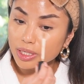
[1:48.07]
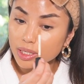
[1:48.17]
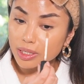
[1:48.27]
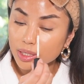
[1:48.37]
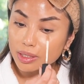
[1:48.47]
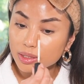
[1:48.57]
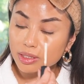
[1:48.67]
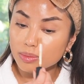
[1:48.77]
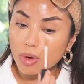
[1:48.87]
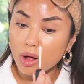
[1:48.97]
in
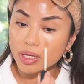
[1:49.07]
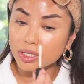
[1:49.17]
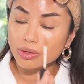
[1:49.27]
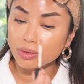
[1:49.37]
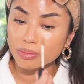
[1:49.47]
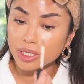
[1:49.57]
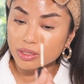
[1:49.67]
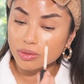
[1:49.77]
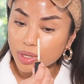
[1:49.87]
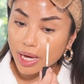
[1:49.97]
small
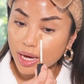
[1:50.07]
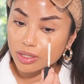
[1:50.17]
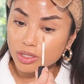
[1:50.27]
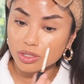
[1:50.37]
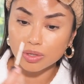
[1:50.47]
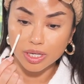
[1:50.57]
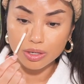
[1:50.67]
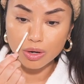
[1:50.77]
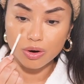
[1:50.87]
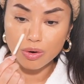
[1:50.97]
increments. You can't just try to
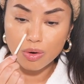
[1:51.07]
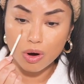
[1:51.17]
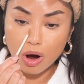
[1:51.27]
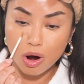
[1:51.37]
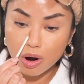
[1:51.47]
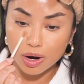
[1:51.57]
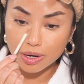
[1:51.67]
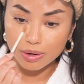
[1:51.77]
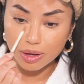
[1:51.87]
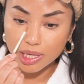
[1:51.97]
go
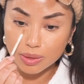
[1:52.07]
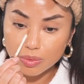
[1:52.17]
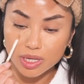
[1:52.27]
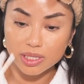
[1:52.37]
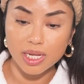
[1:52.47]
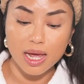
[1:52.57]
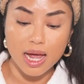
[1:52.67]
hard all at once.